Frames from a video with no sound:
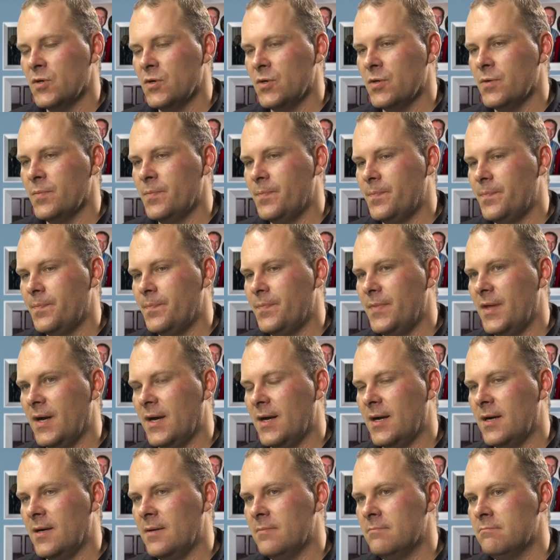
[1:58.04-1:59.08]
So,
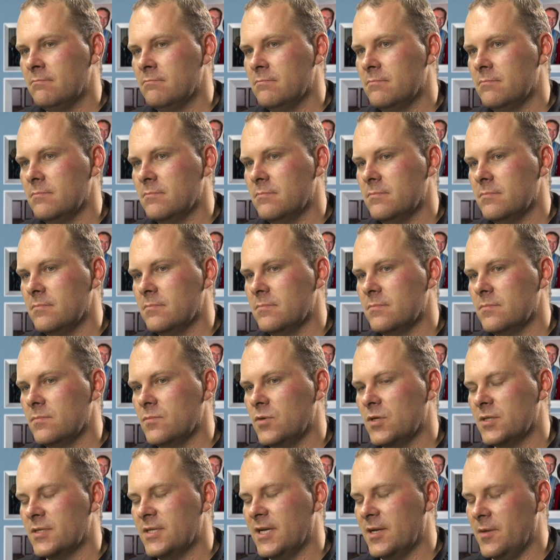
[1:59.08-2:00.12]

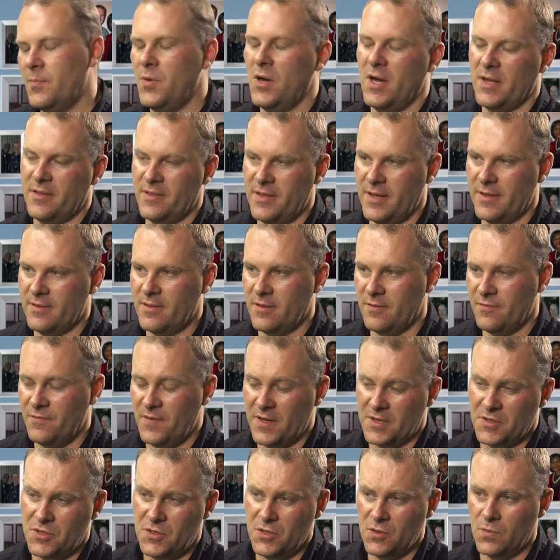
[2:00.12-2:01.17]
what did apartheid
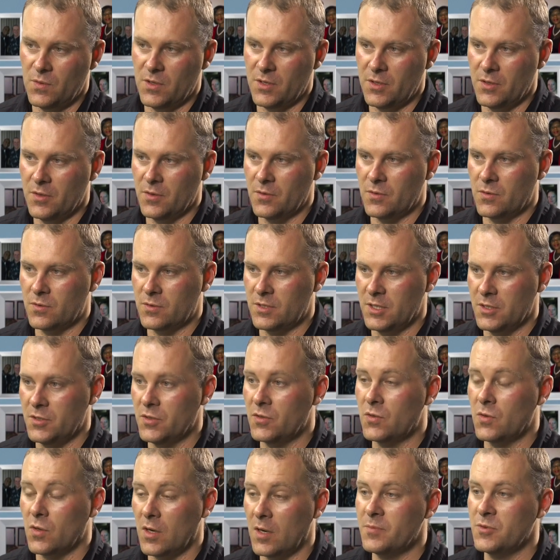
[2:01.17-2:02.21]
affect you?
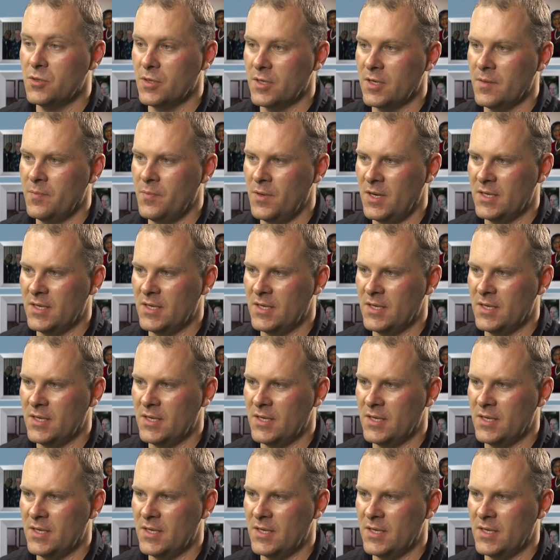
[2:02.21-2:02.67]
Did you grow up during